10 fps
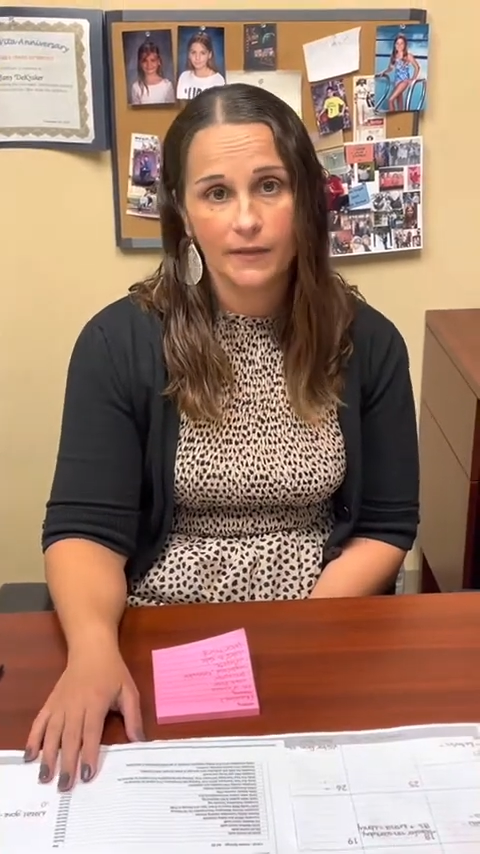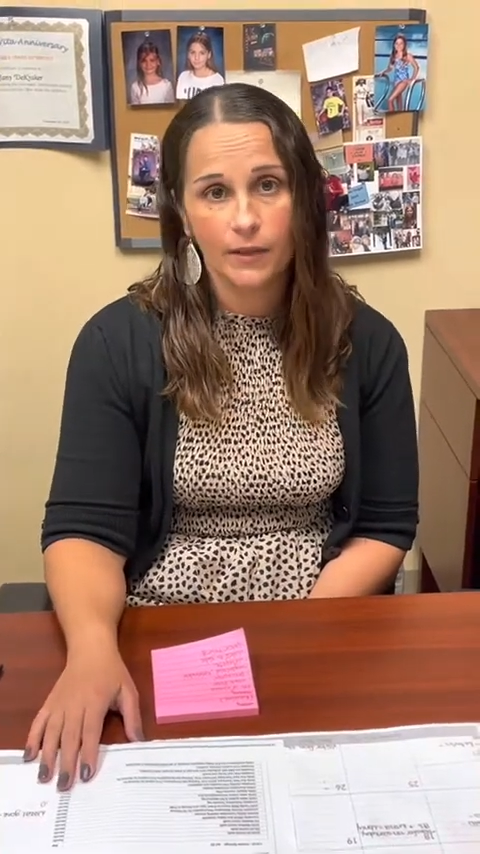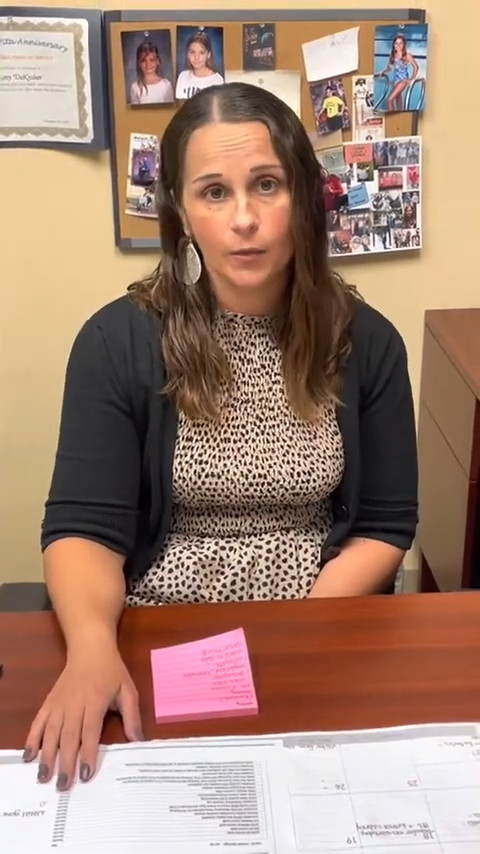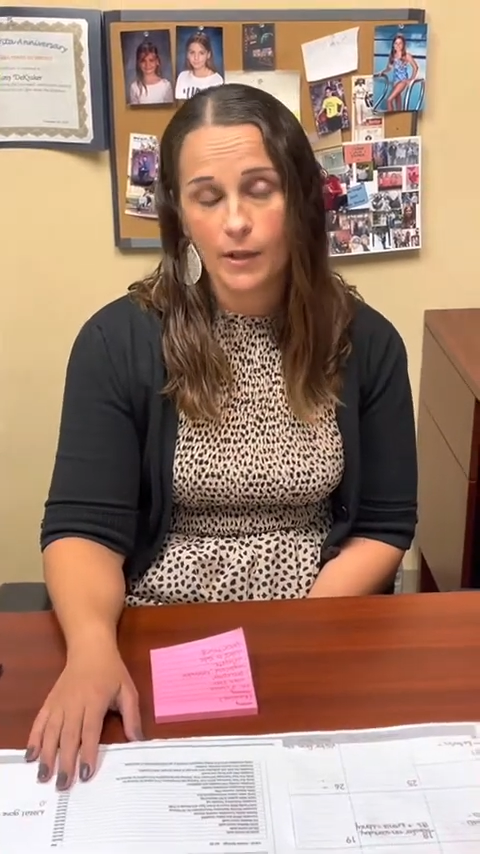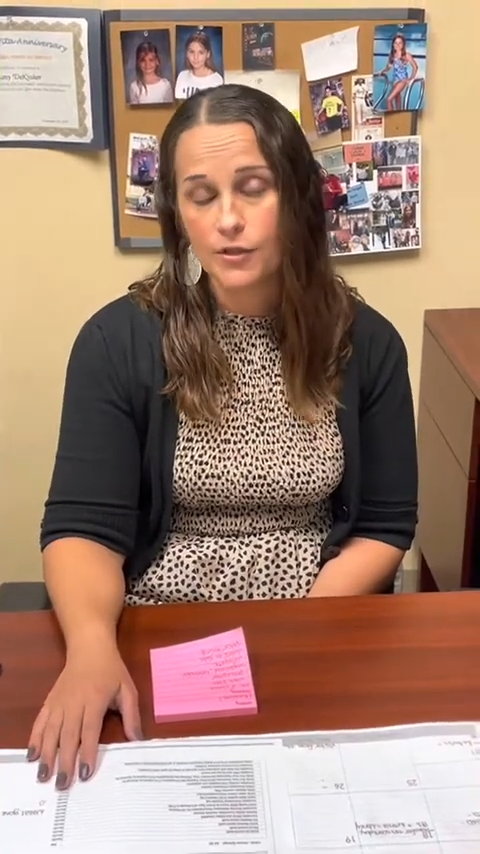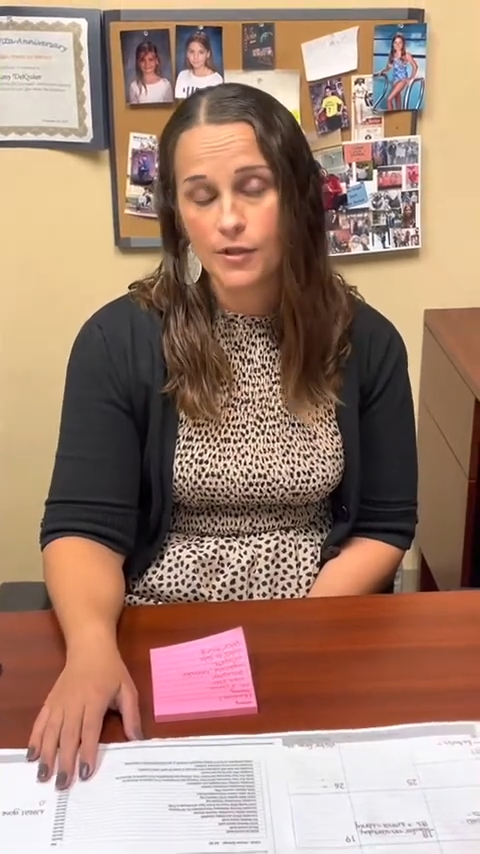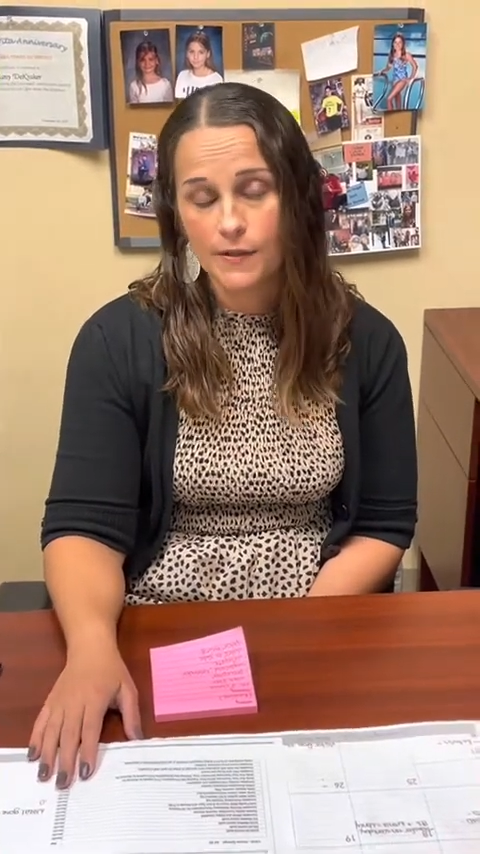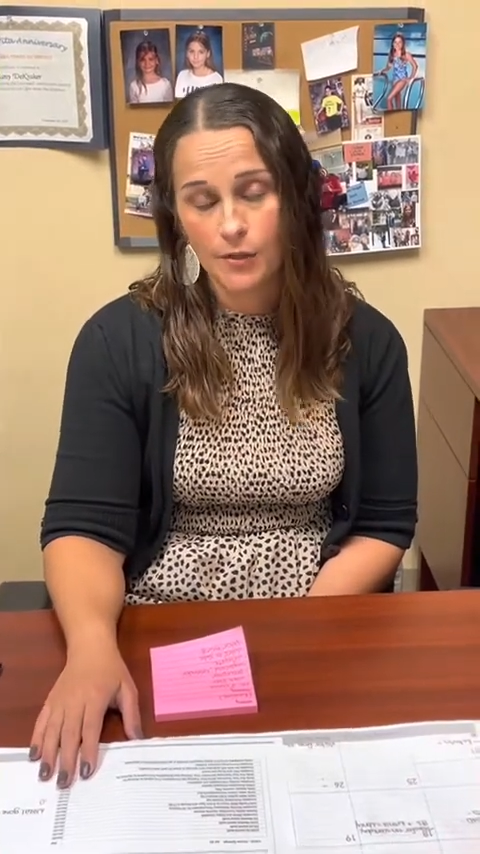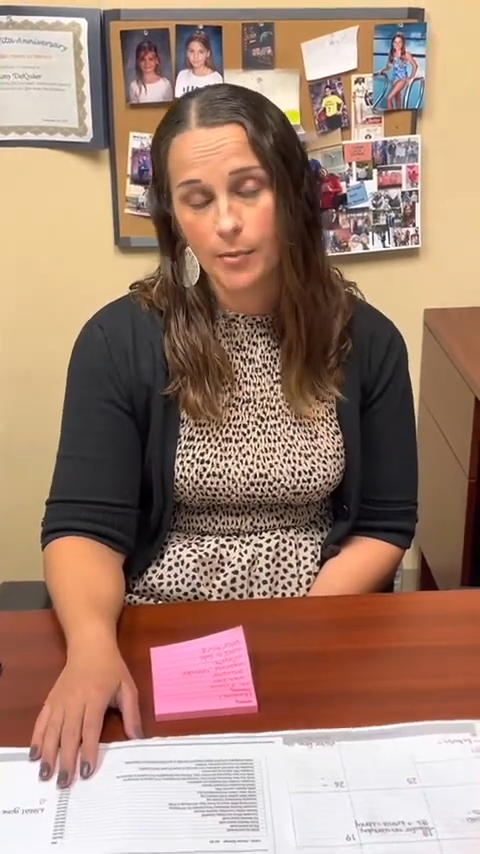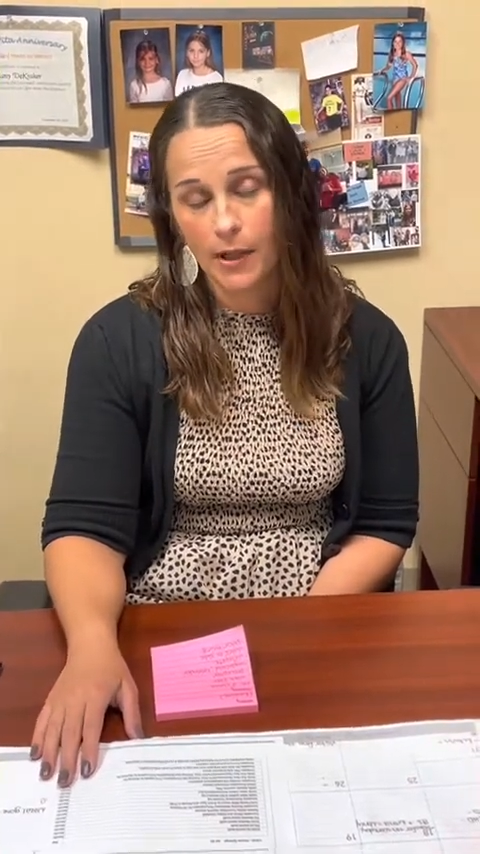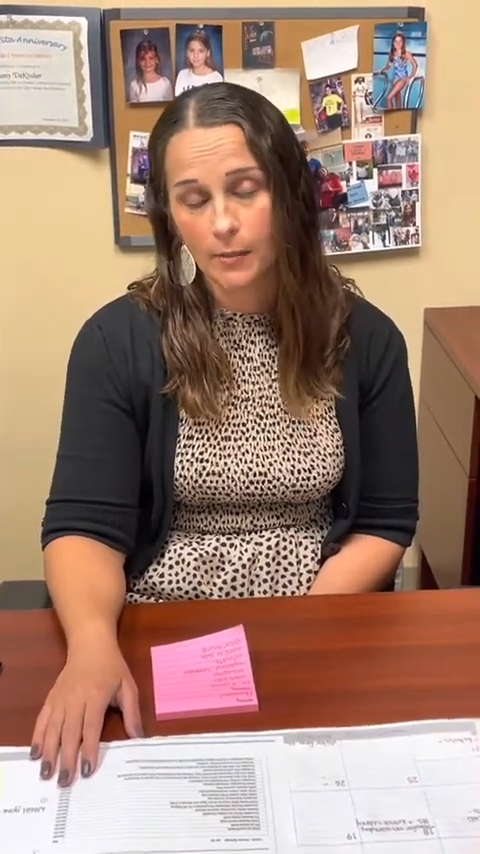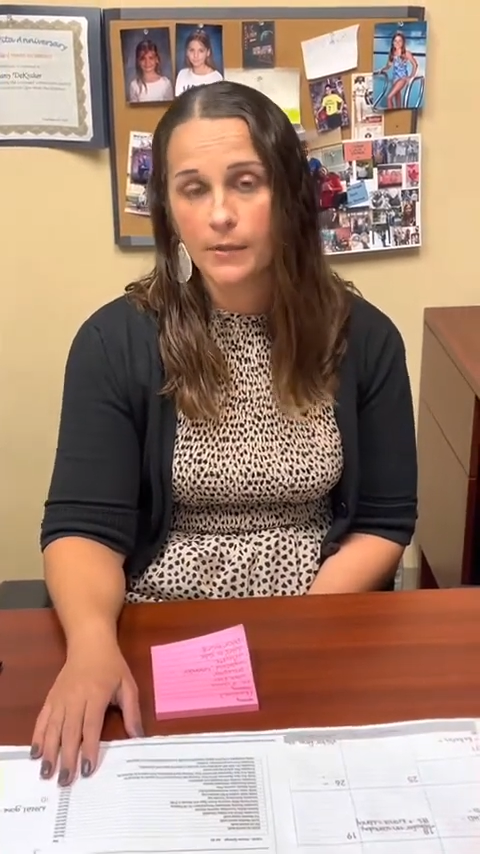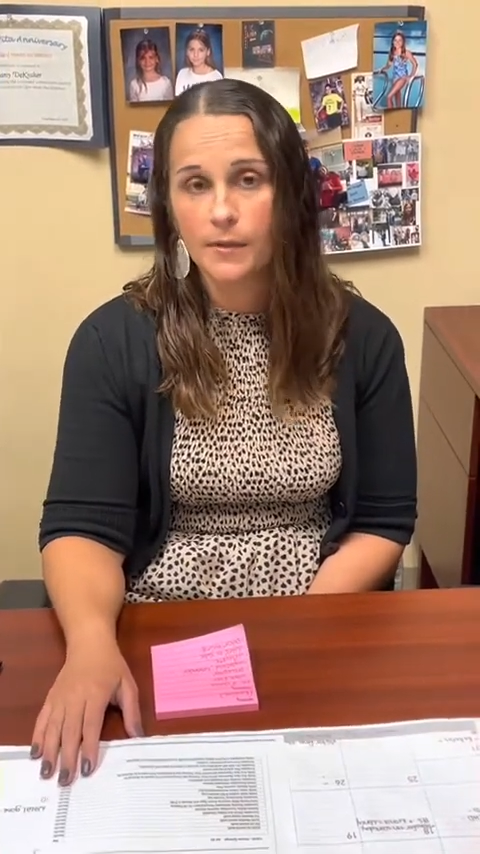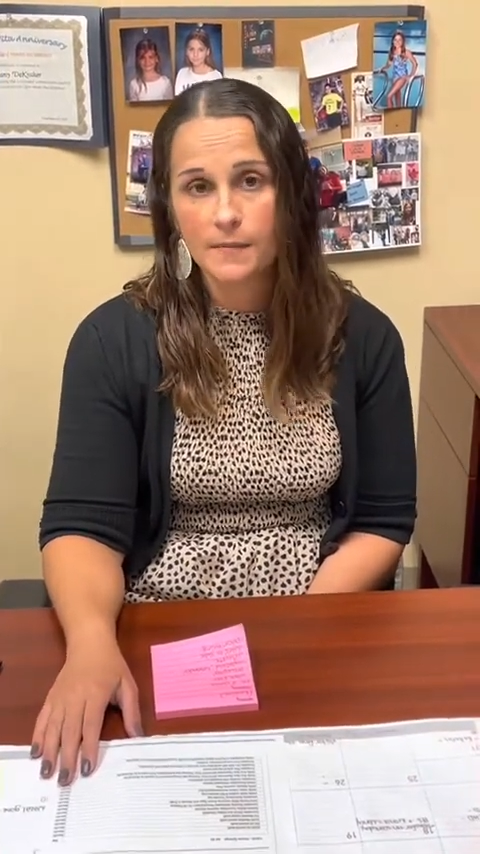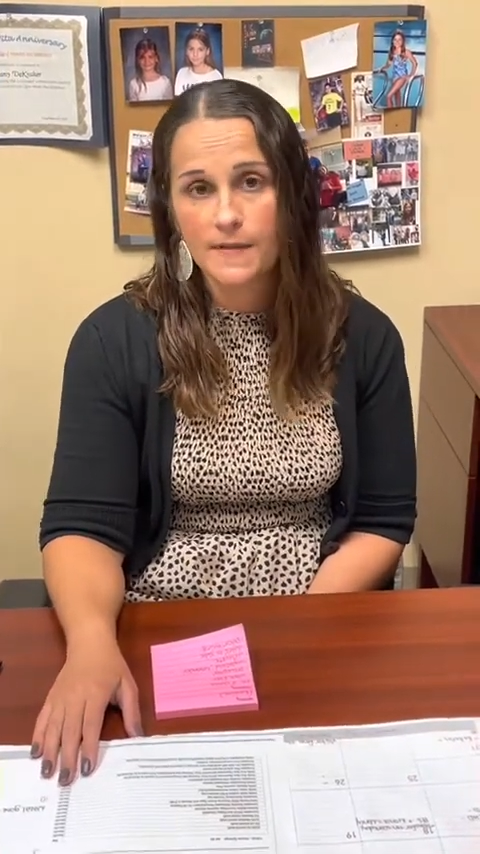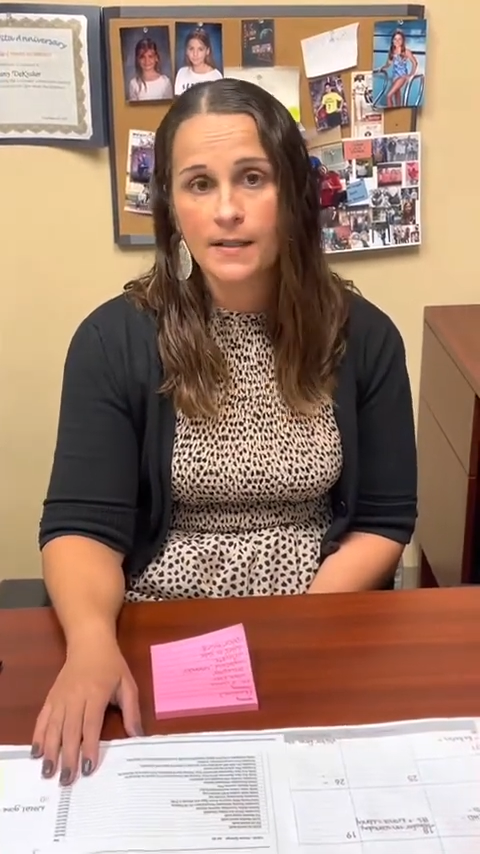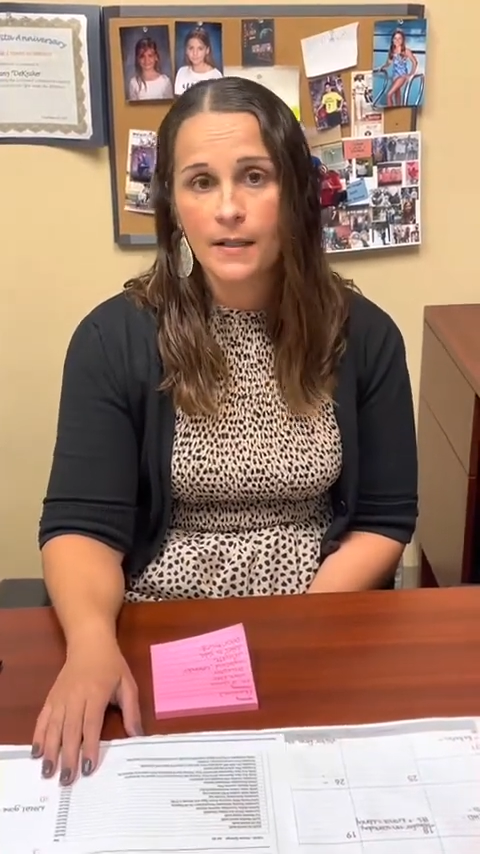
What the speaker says: any questions or problems.